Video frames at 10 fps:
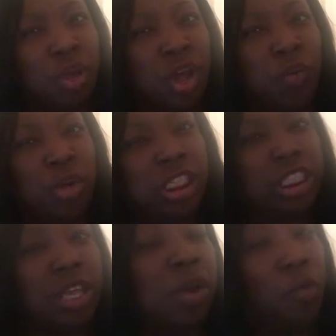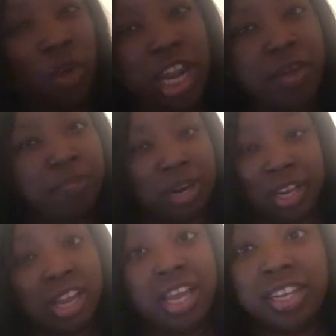When really,
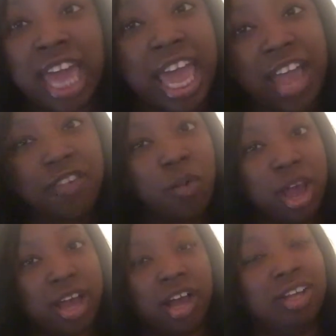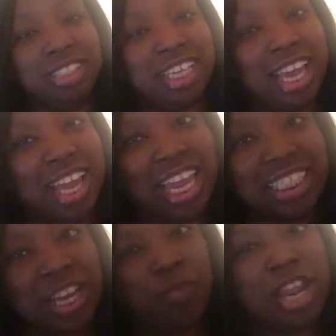they everywhere. Shit, like
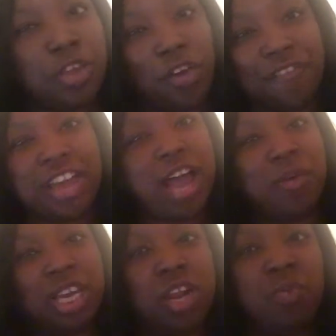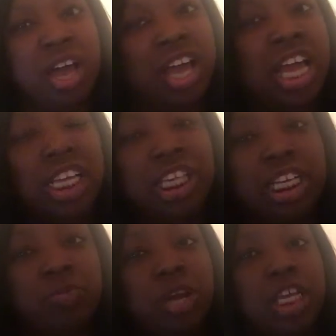I said, really, you can find one anywhere. Shit,
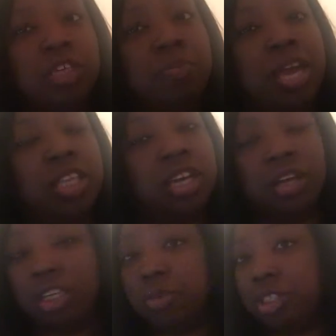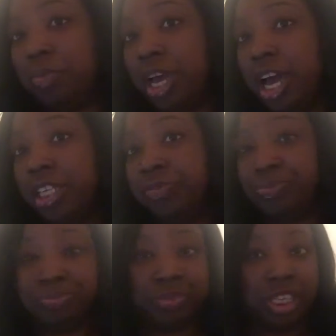because really, to be honest,
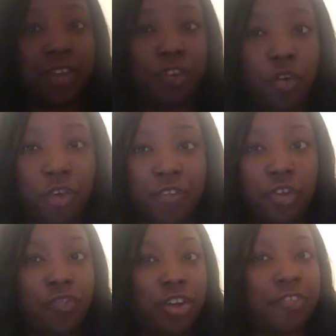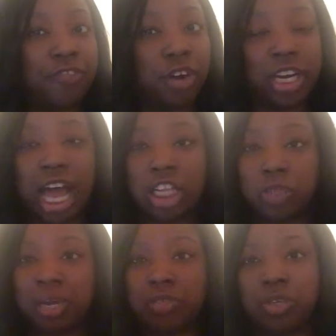If you fuck for $40,
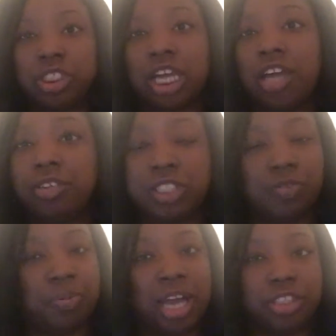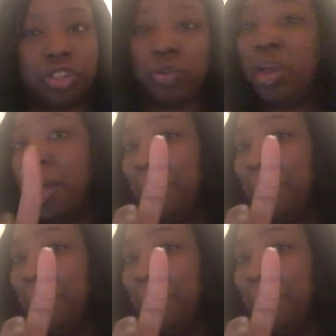you might as well just call yourself a prostitute.